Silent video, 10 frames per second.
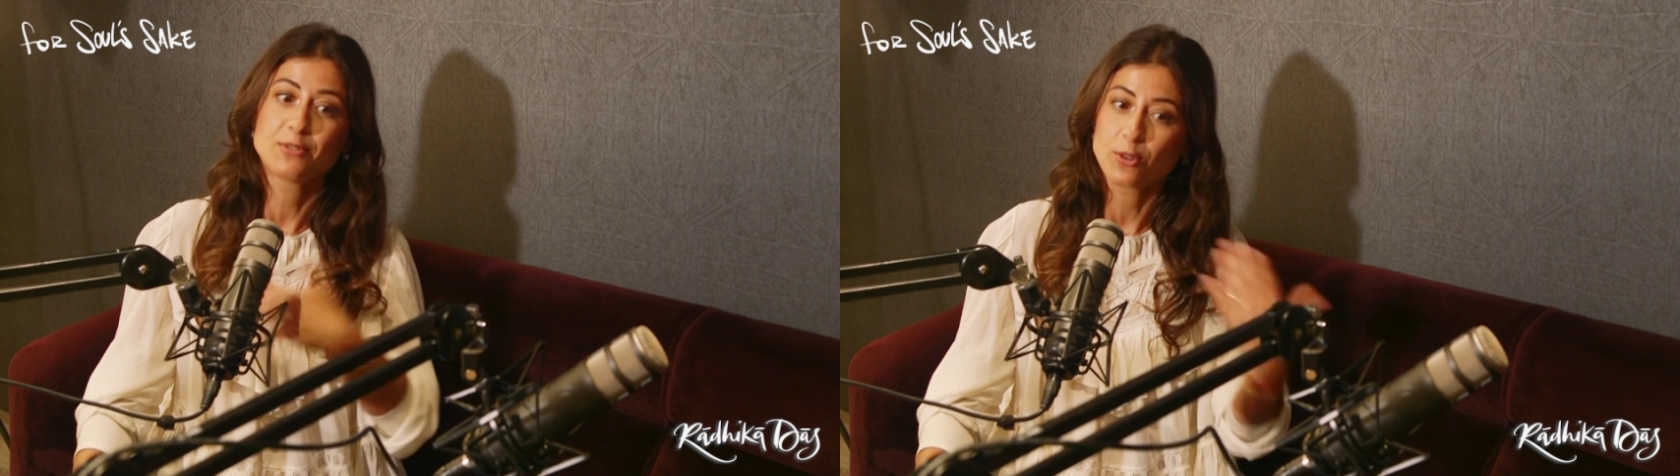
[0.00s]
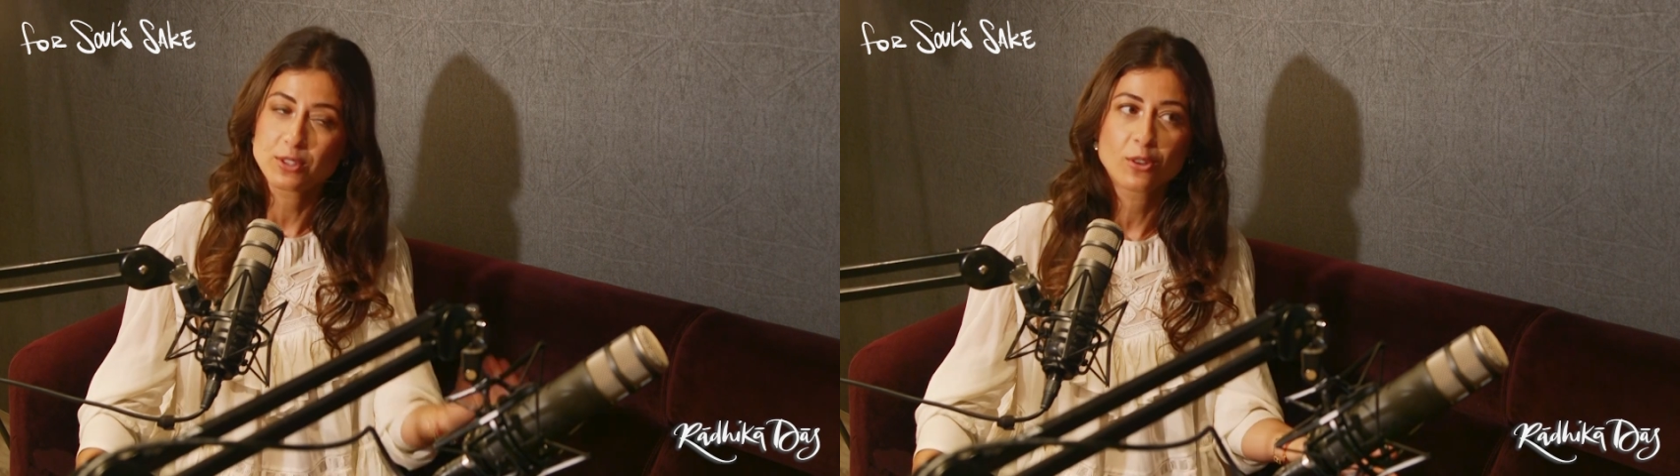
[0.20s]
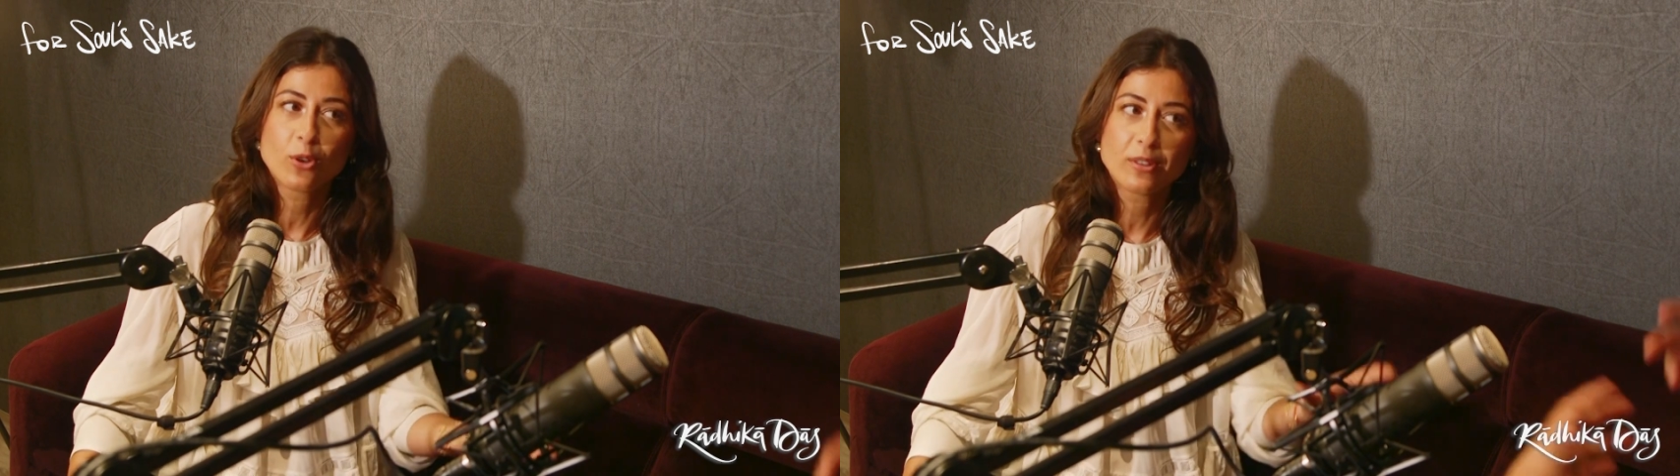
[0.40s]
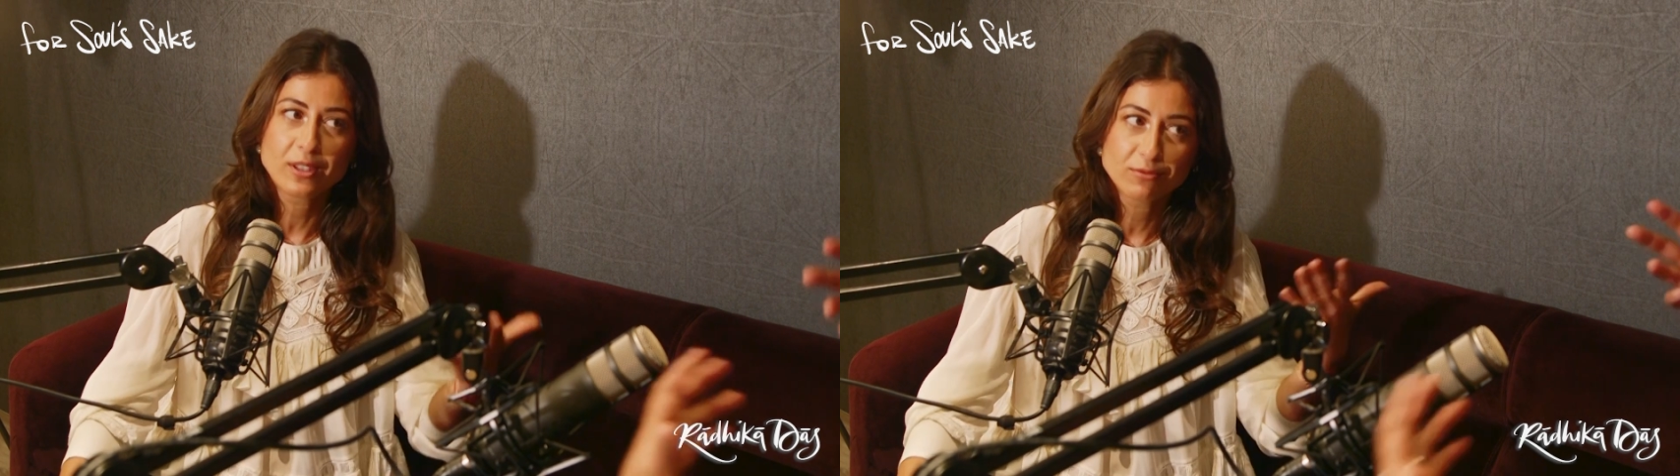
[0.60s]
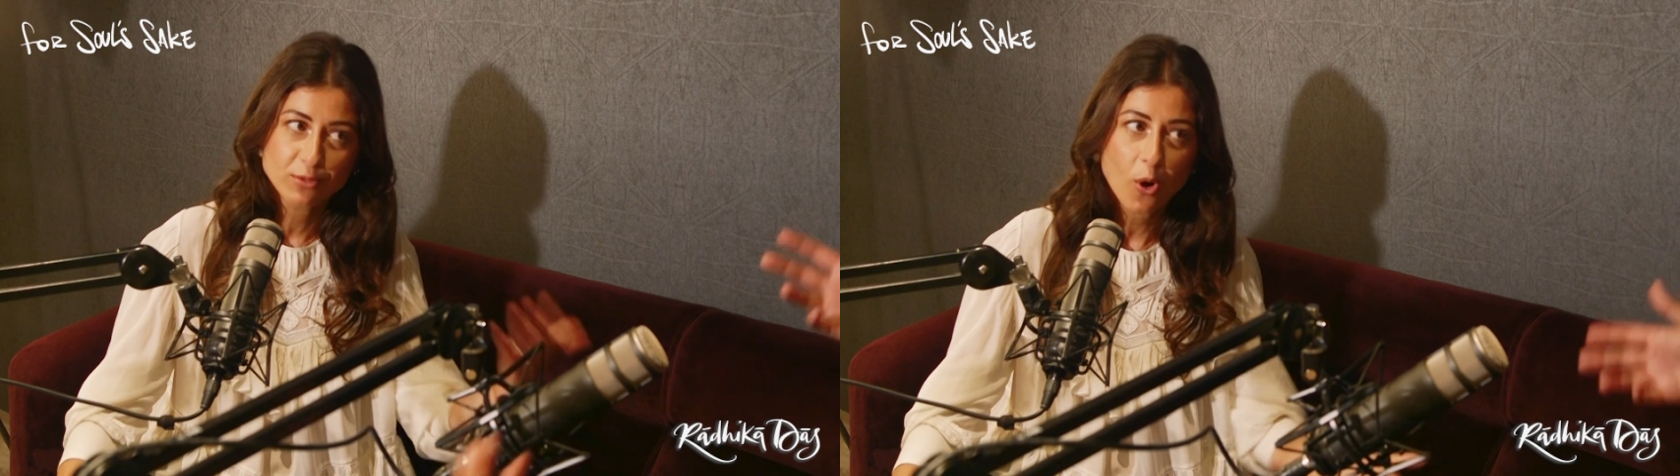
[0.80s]
focusing on all
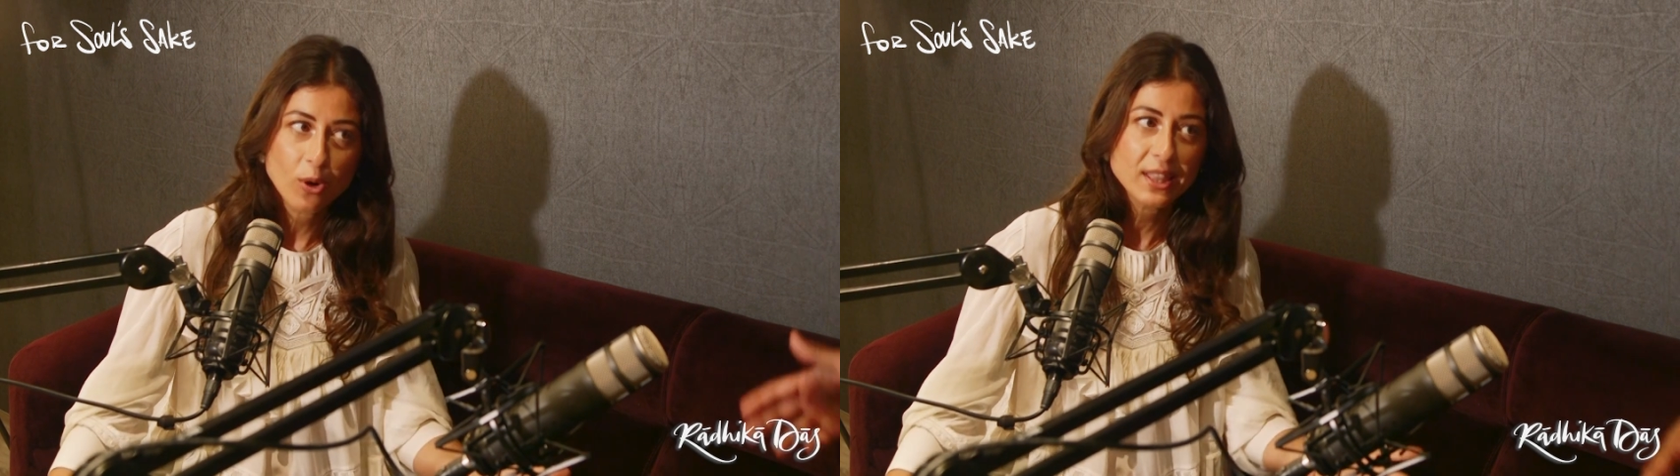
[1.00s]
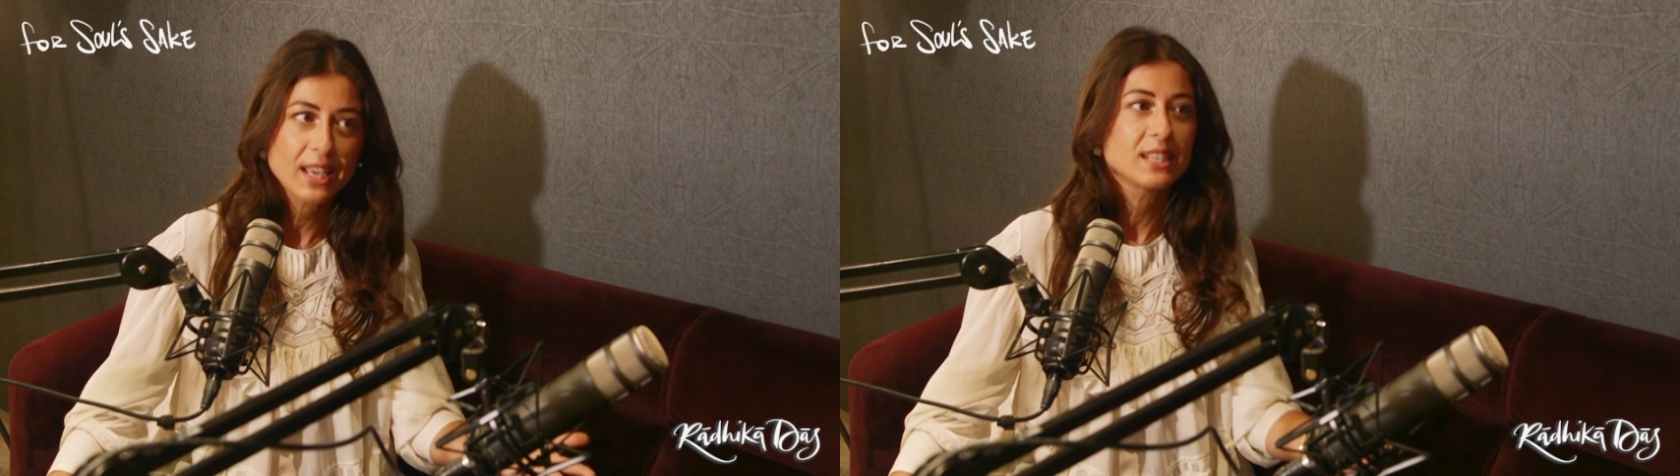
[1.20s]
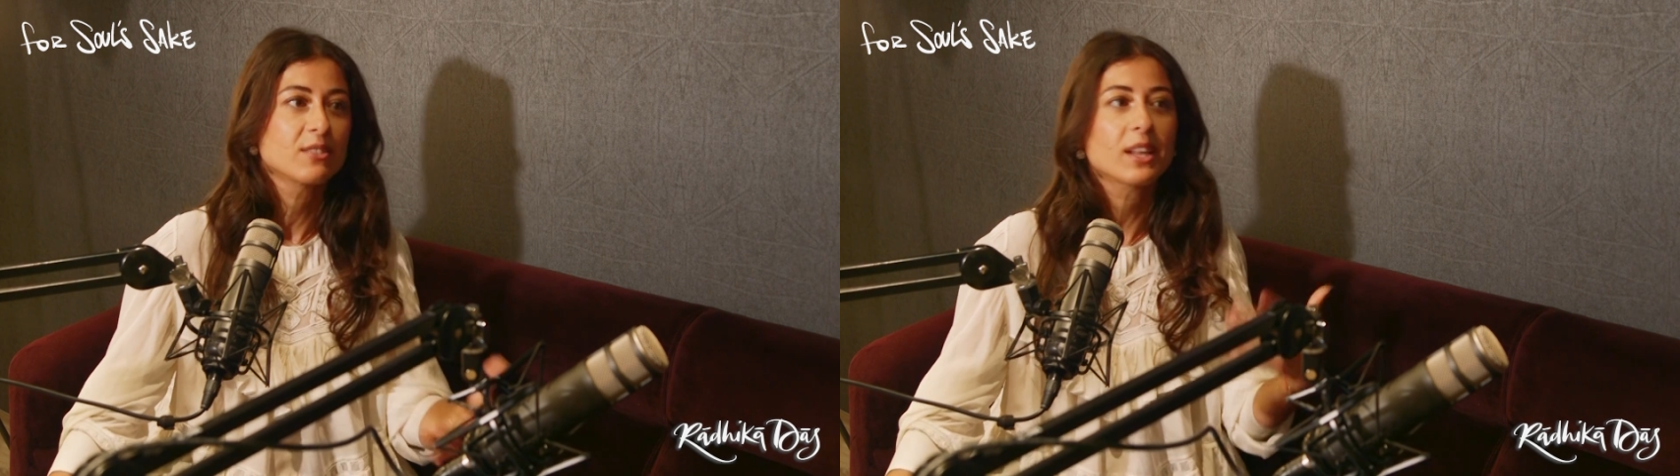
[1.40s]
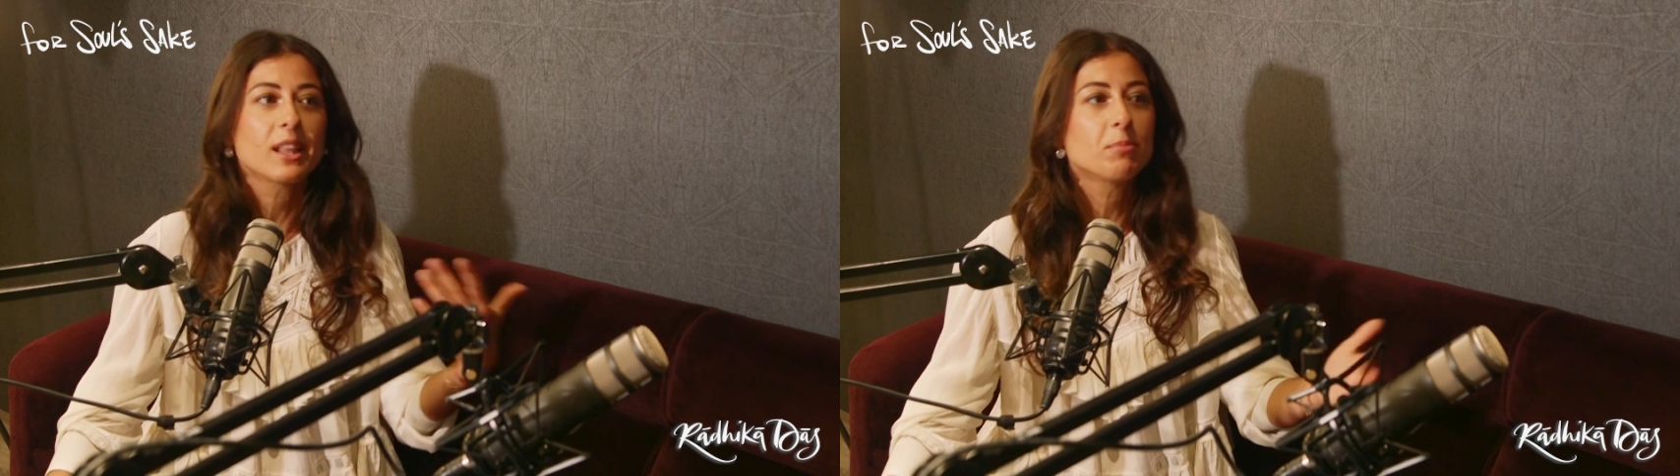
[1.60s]
the wrong things, right?